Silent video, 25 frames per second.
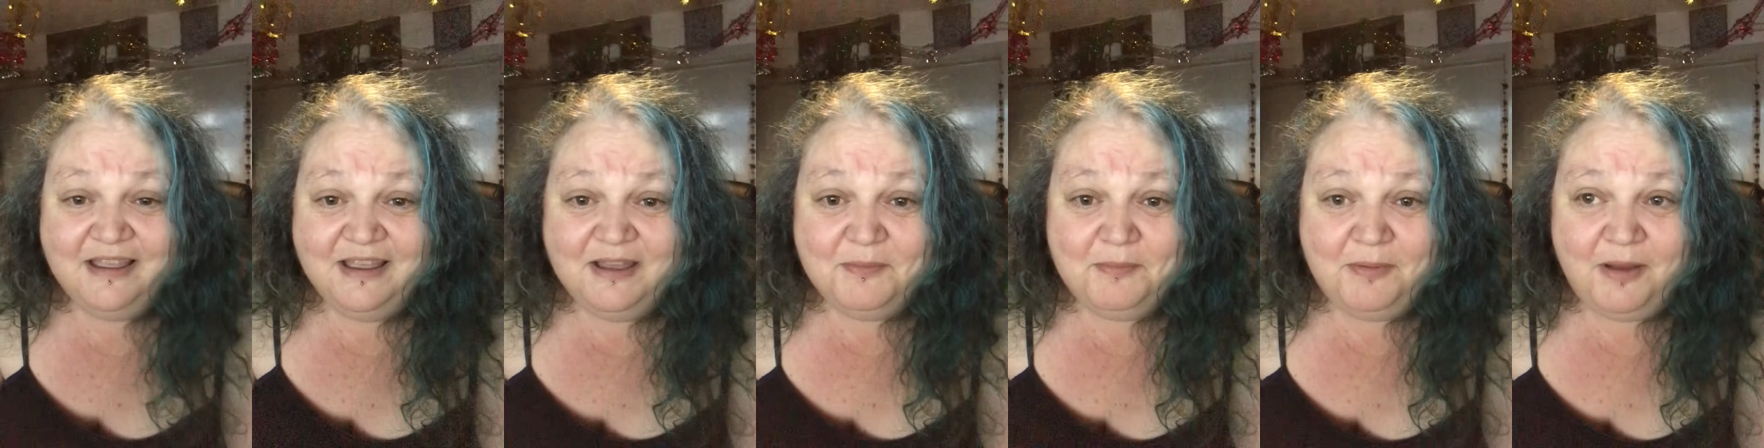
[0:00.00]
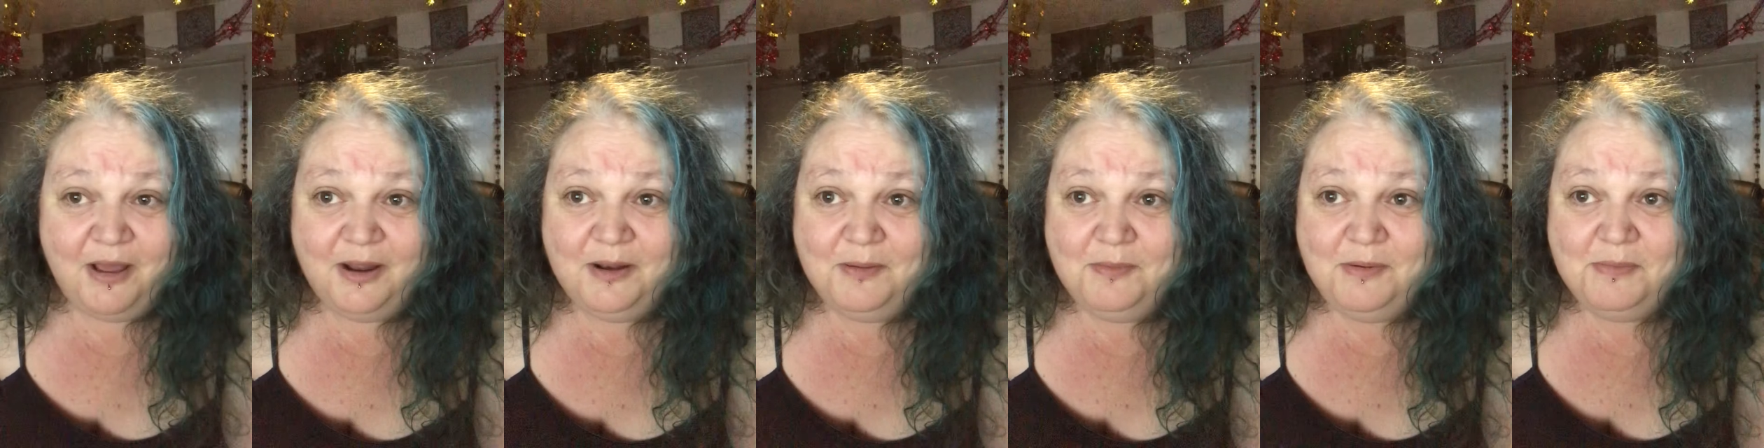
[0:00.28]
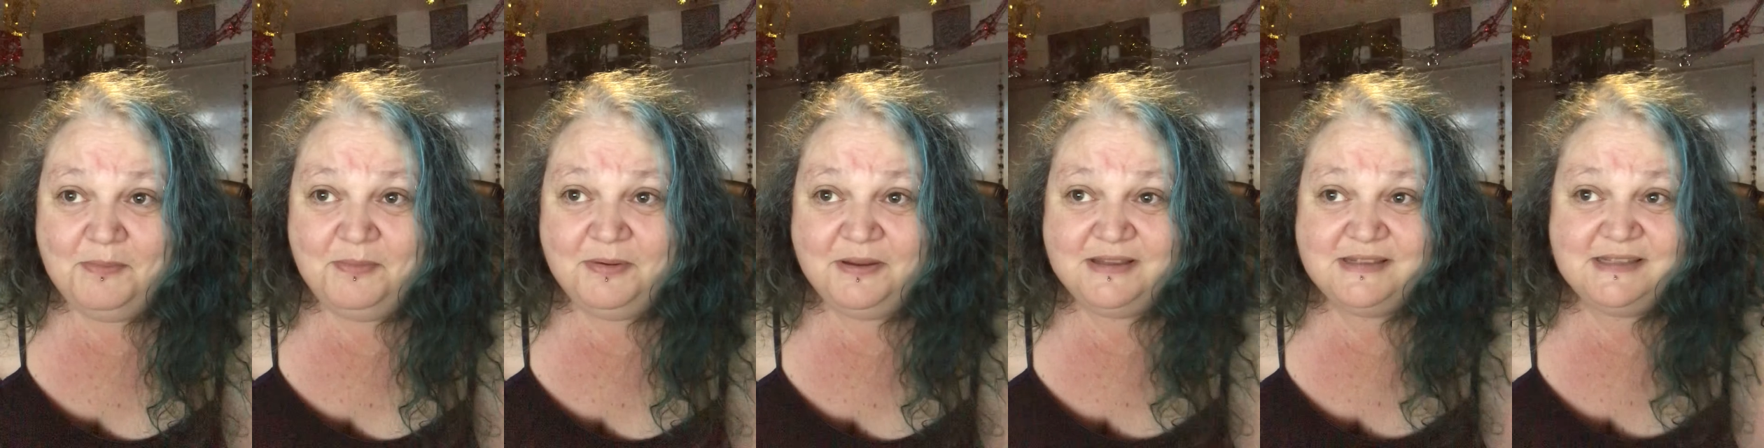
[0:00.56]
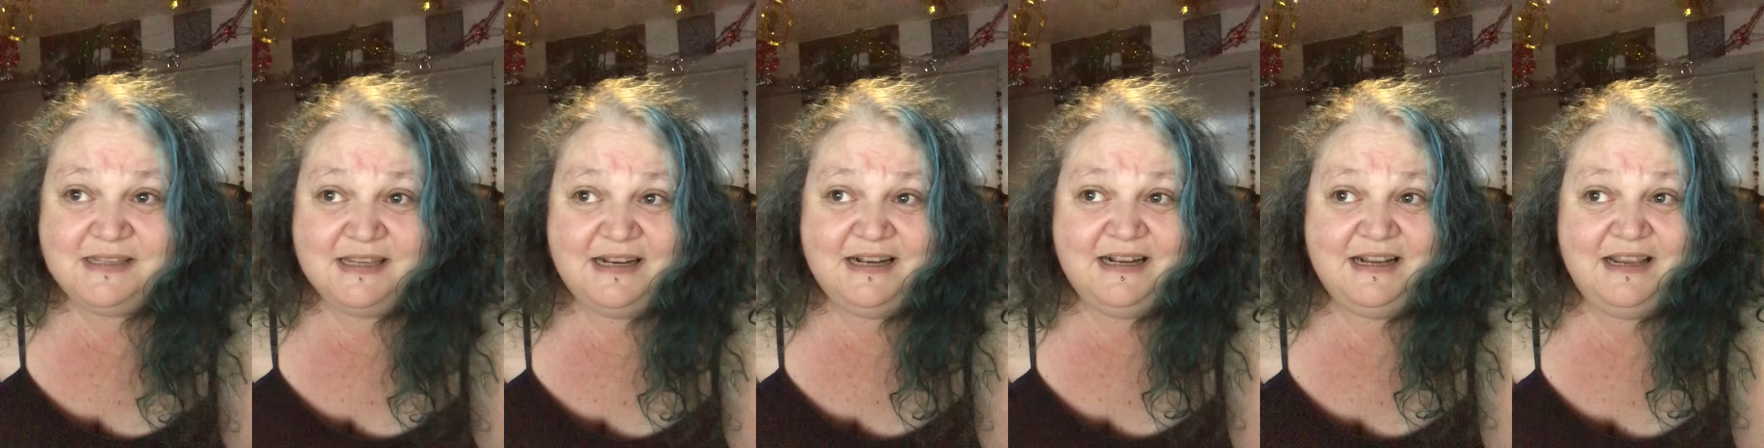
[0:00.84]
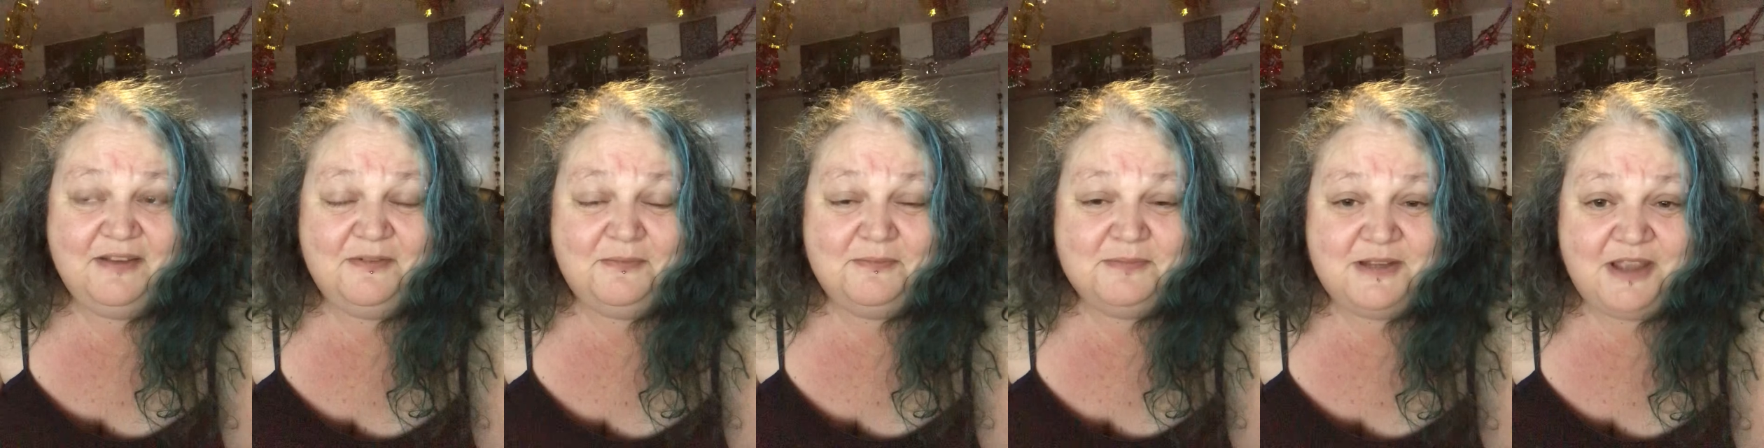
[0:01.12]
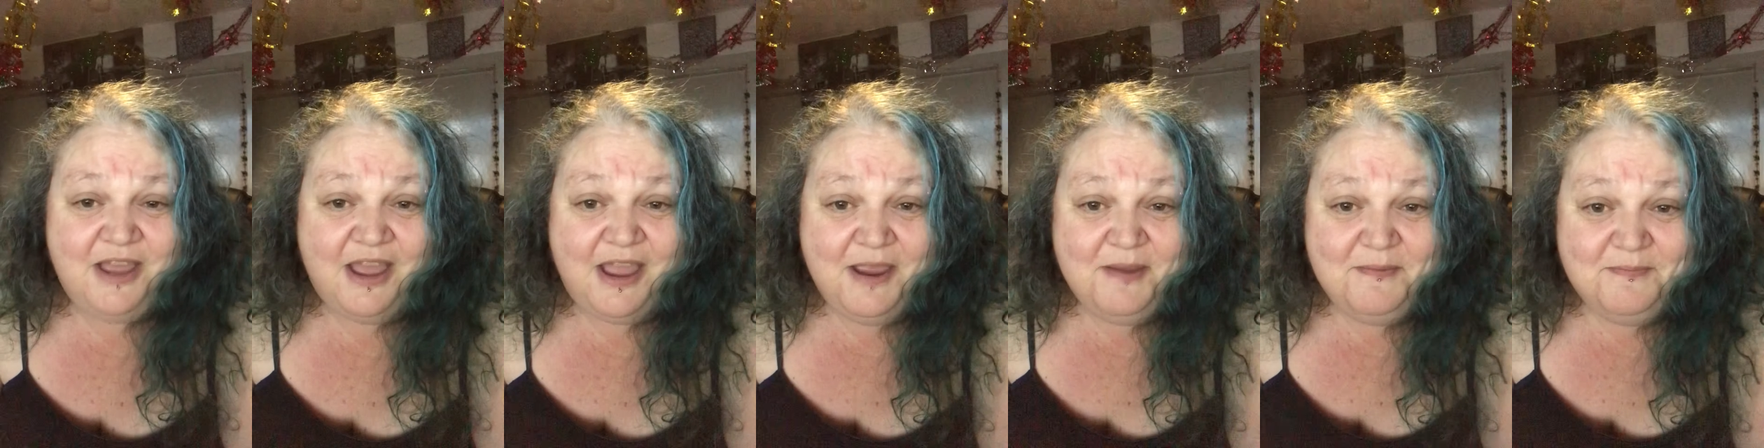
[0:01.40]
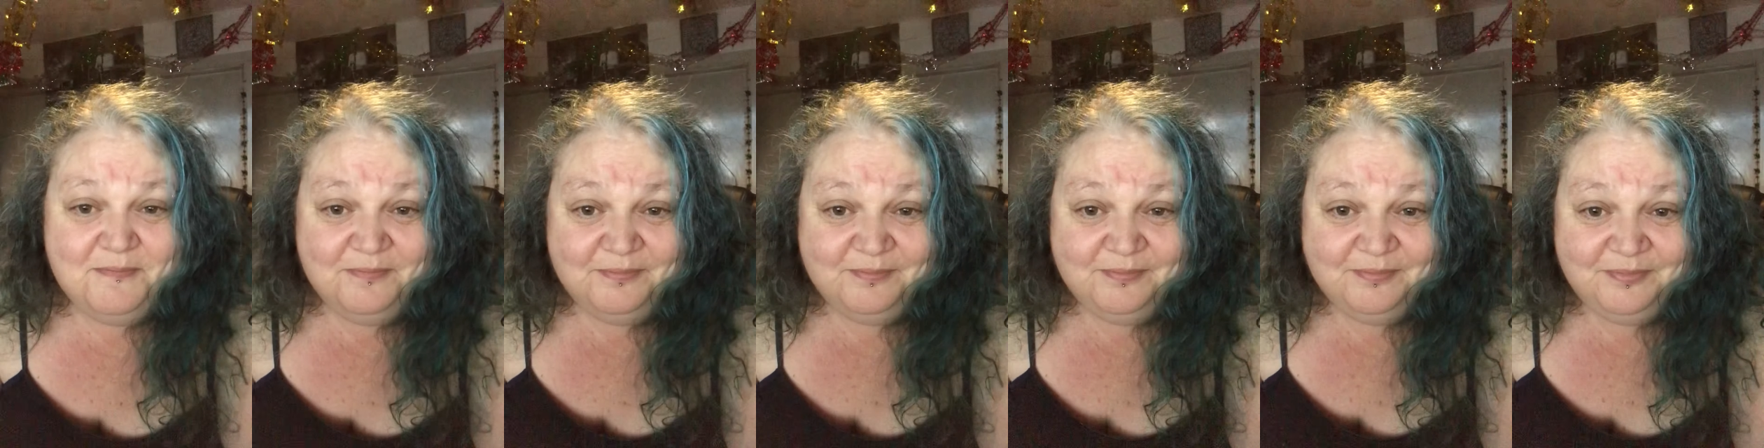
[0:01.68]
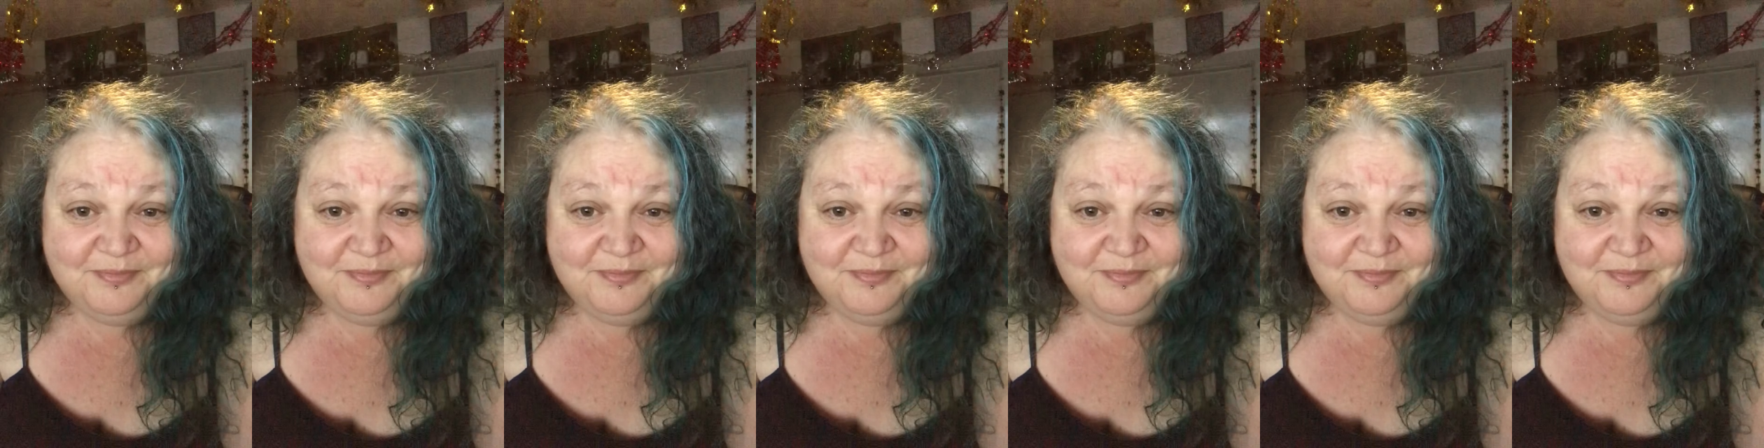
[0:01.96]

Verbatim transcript: Parliament because they didn't give them time.